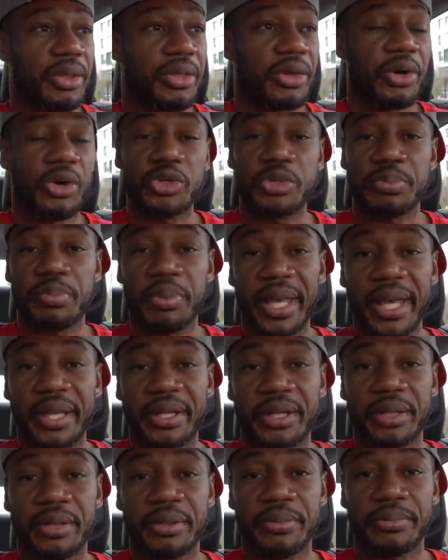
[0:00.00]
those
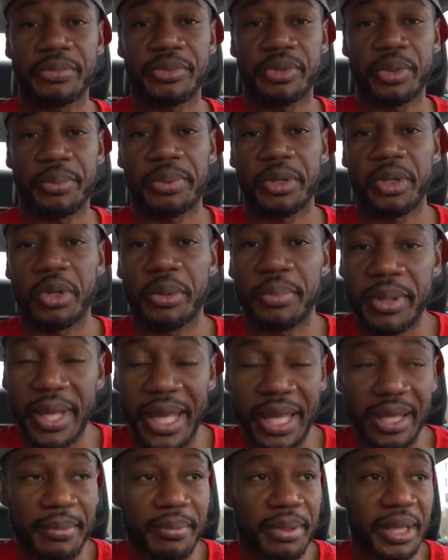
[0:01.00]
platinum, the pure
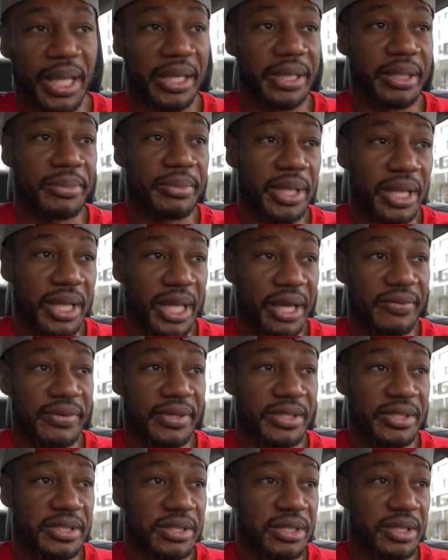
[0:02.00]
platinum
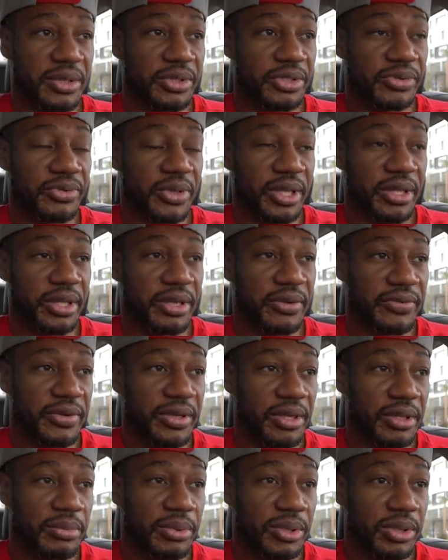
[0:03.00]
11s. They was readily
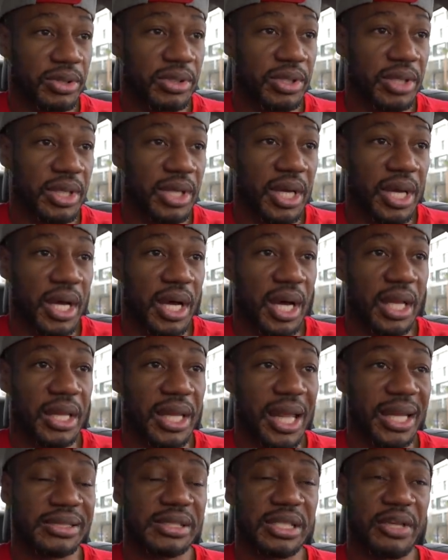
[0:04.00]
available. A
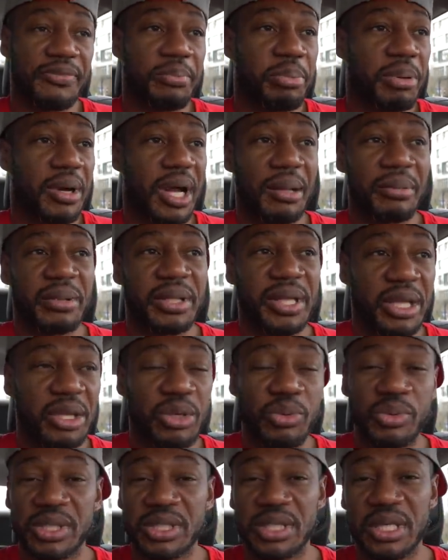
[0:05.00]
lot of stuff probably that
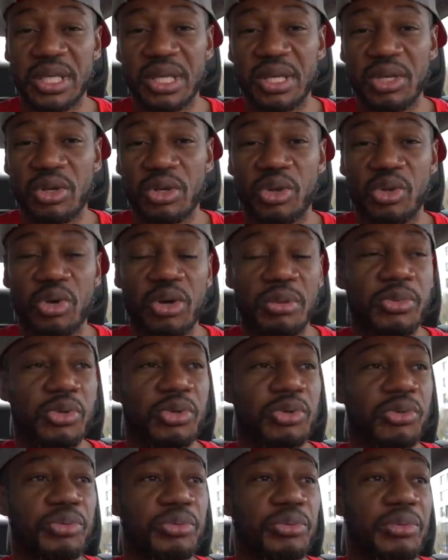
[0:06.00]
you would see in your
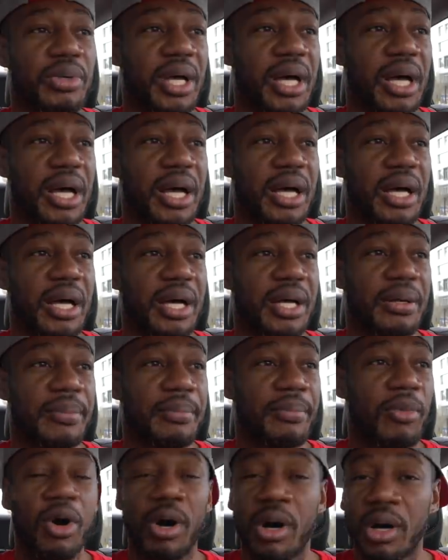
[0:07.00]
normal
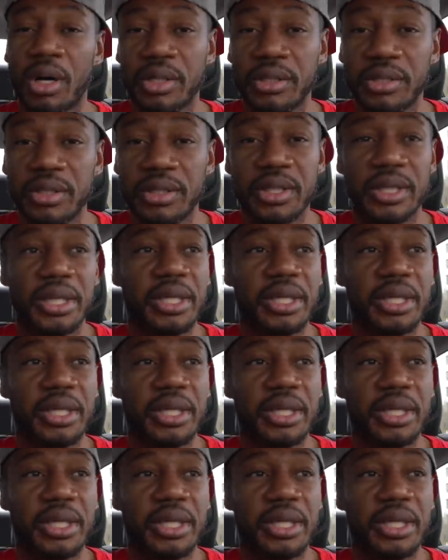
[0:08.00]
mall,